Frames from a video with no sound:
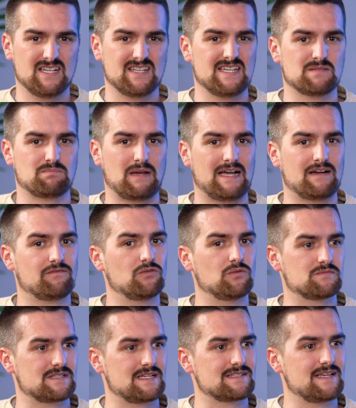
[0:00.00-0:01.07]
these
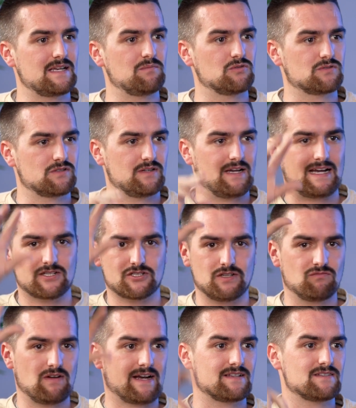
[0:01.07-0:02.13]
platforms that's able to actually
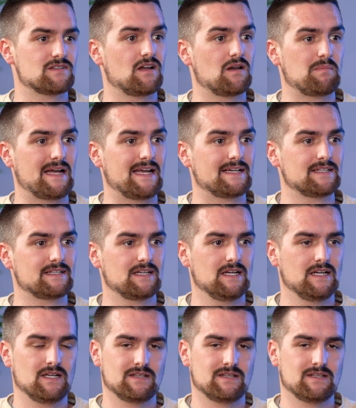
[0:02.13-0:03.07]
reconcile a bank,